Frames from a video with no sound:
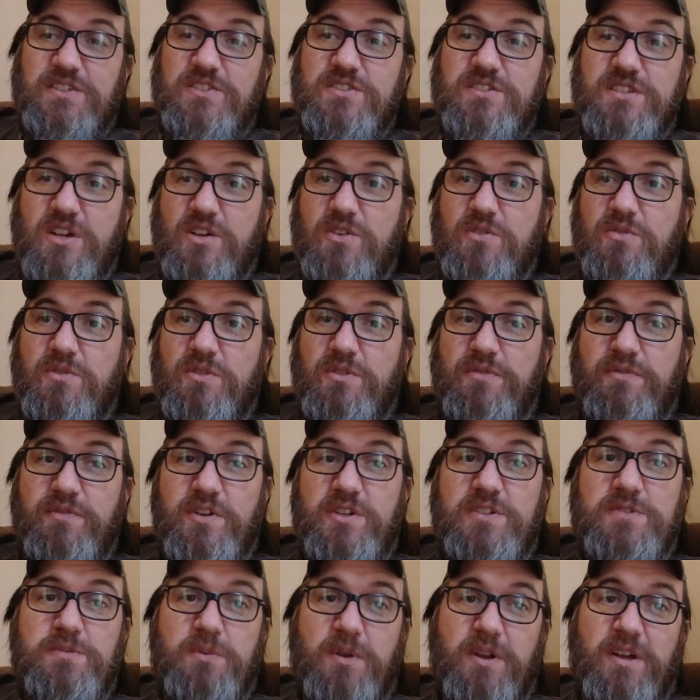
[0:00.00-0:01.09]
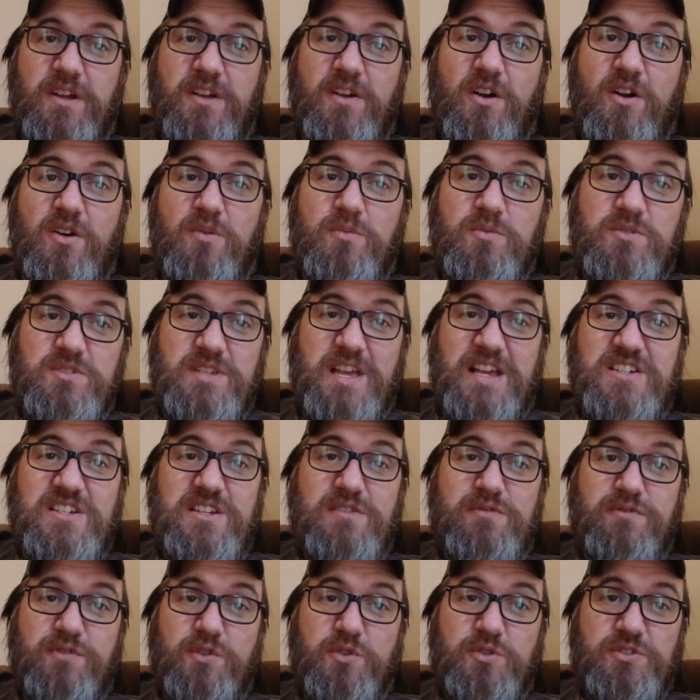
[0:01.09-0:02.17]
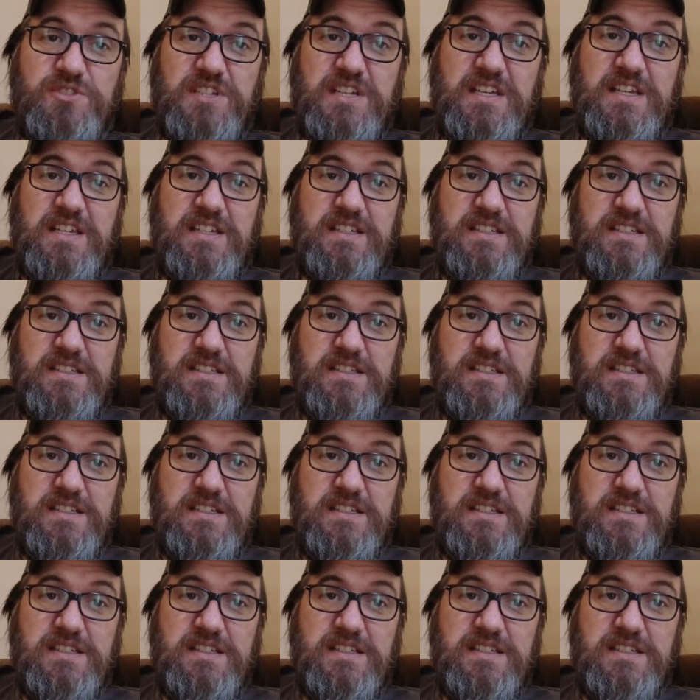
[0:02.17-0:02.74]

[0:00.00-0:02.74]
So the first one I got was actually faulty.